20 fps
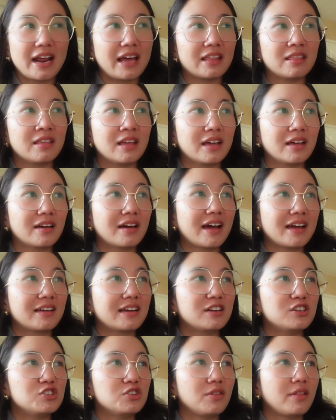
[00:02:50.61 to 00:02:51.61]
I think I
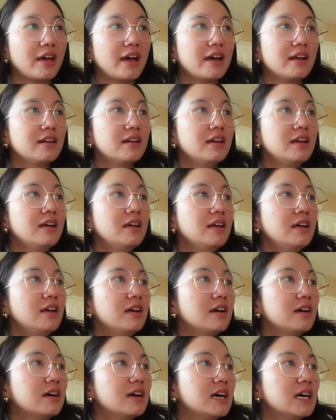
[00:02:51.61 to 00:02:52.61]
can do
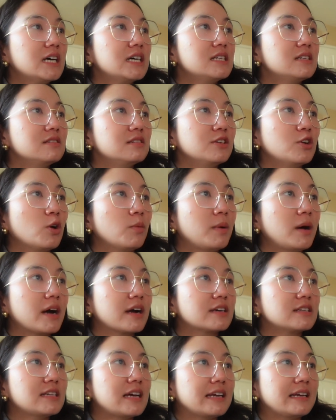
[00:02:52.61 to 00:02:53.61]
that.
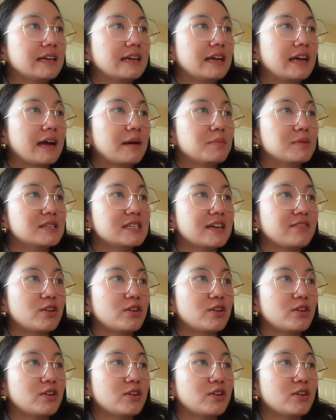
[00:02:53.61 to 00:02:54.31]
$0. I'm gonna save